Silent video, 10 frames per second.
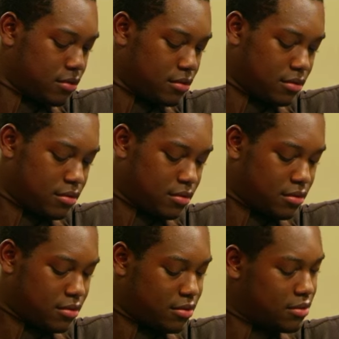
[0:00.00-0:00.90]

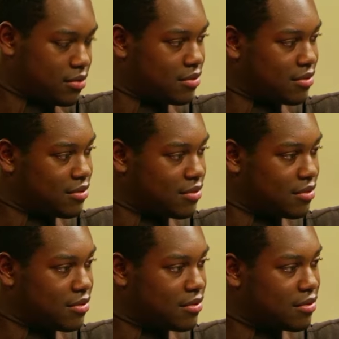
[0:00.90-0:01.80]

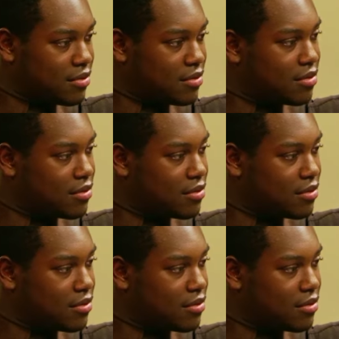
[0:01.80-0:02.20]
No words are spoken by the person on screen.